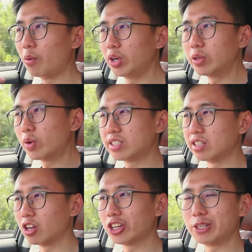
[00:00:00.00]
I wonder what's
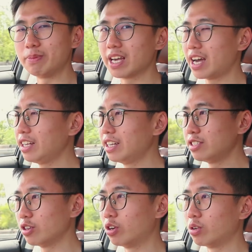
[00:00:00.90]
the logic behind
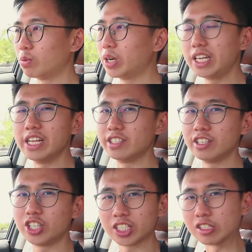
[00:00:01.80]
this or whether is
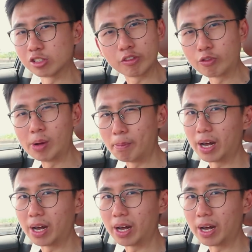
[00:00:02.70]
this just a software